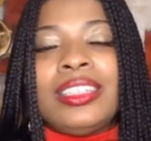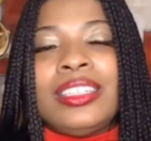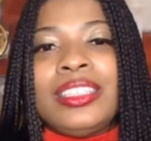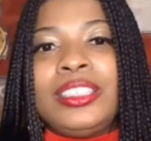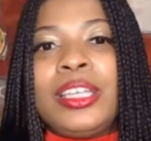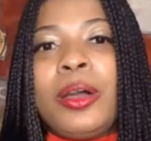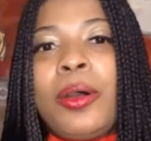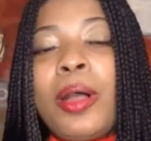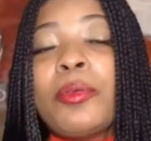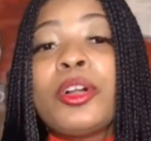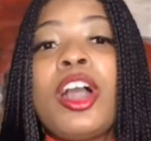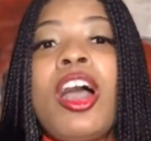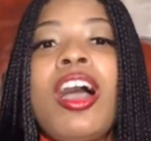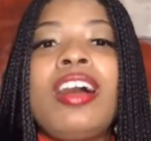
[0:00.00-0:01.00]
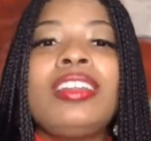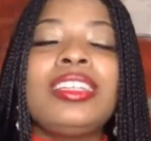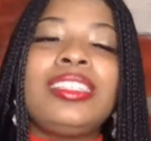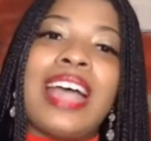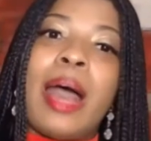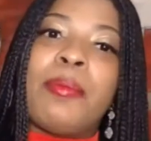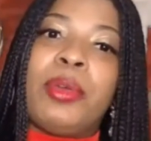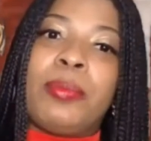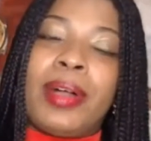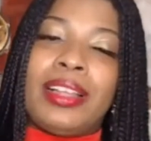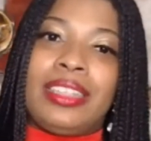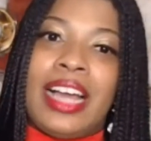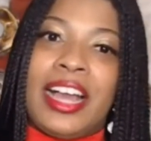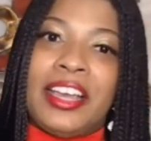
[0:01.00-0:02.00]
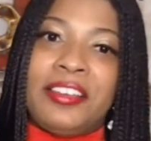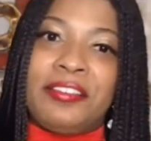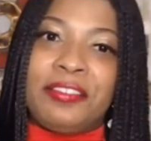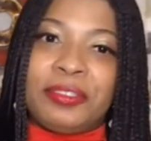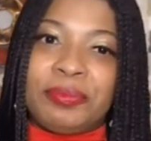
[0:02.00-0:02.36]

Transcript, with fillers: So I recall a time in my life,